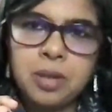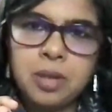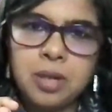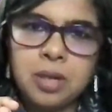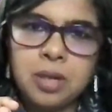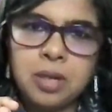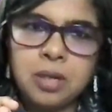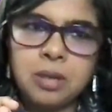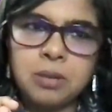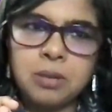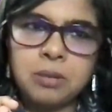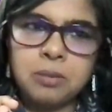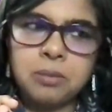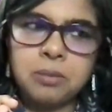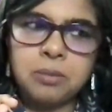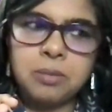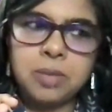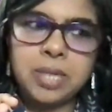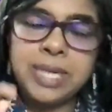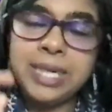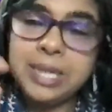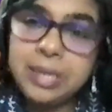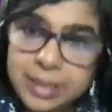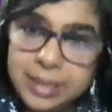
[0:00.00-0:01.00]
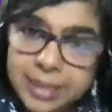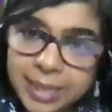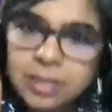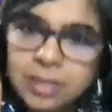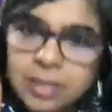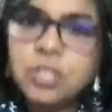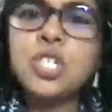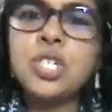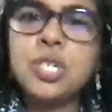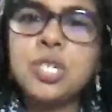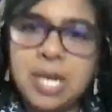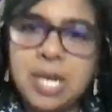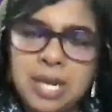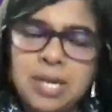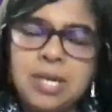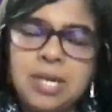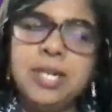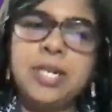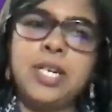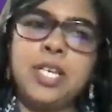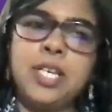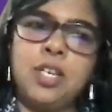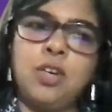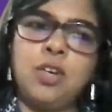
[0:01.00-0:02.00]

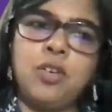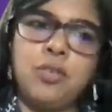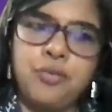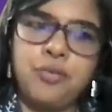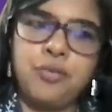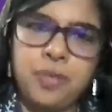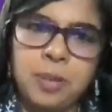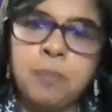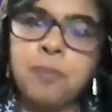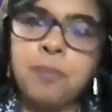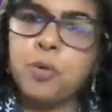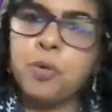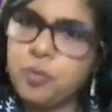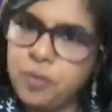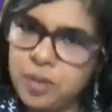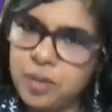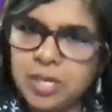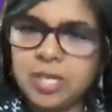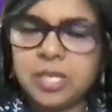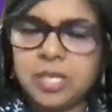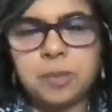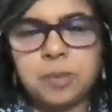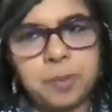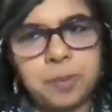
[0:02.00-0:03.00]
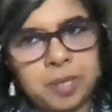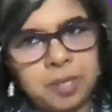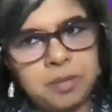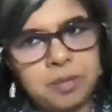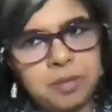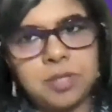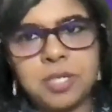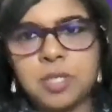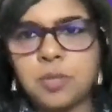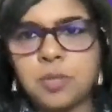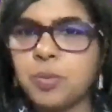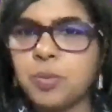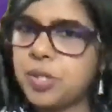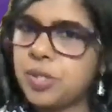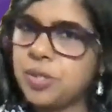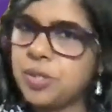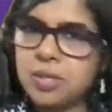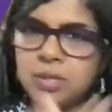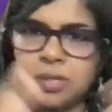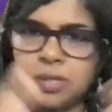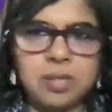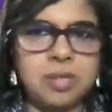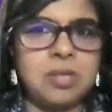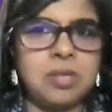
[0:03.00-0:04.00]
intentionality of improving experiences
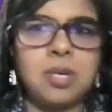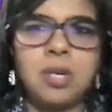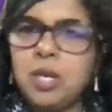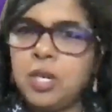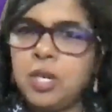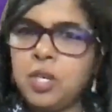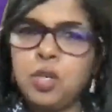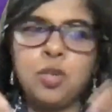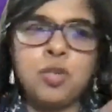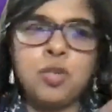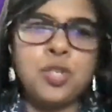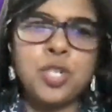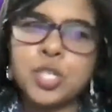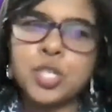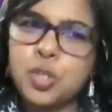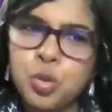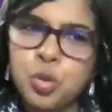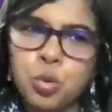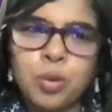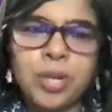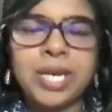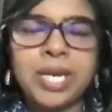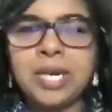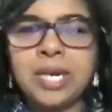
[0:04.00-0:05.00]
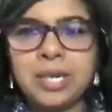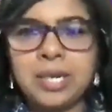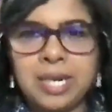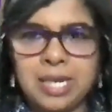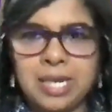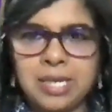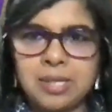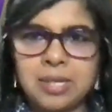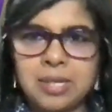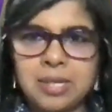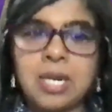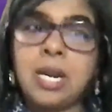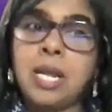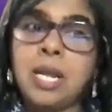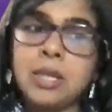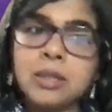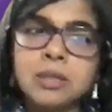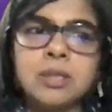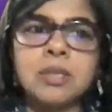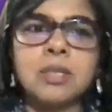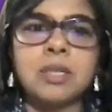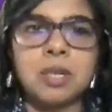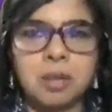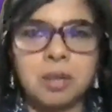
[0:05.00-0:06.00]
versus just doing it as
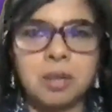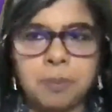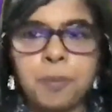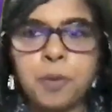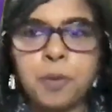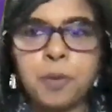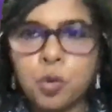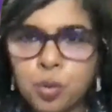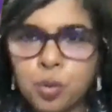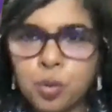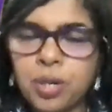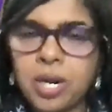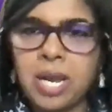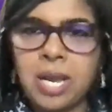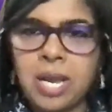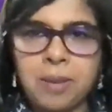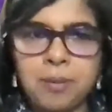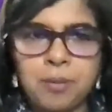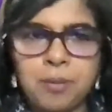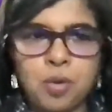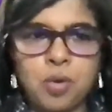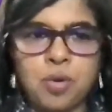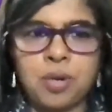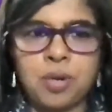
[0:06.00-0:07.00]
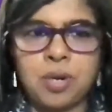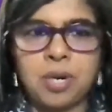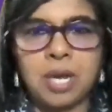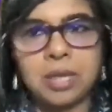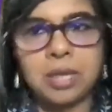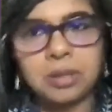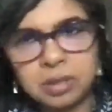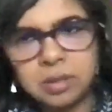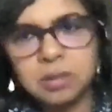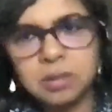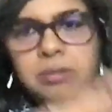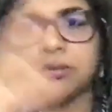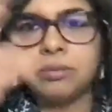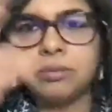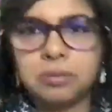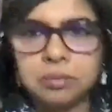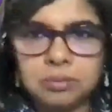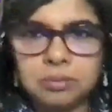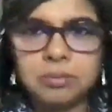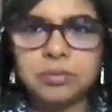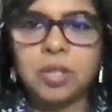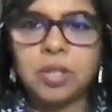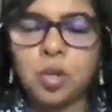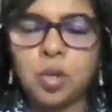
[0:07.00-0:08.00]
another program or another
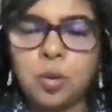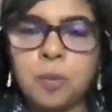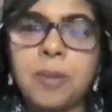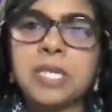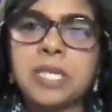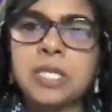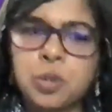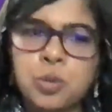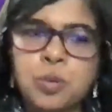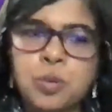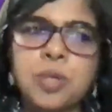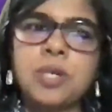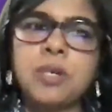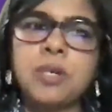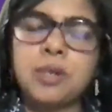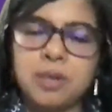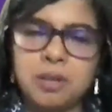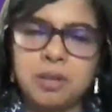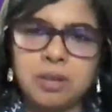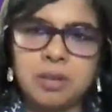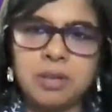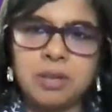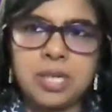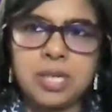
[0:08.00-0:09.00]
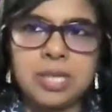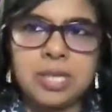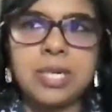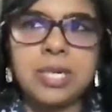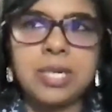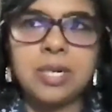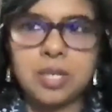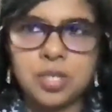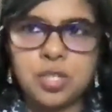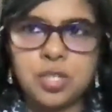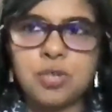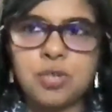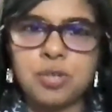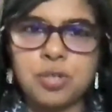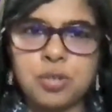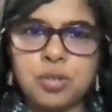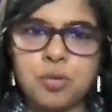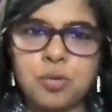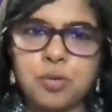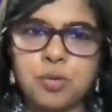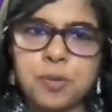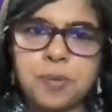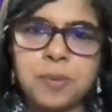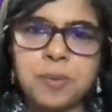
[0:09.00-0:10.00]
buzzword in the industry,
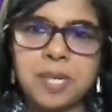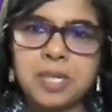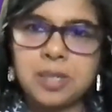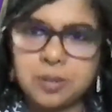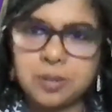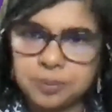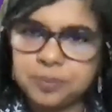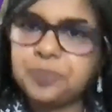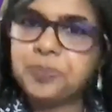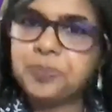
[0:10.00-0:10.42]
so to speak.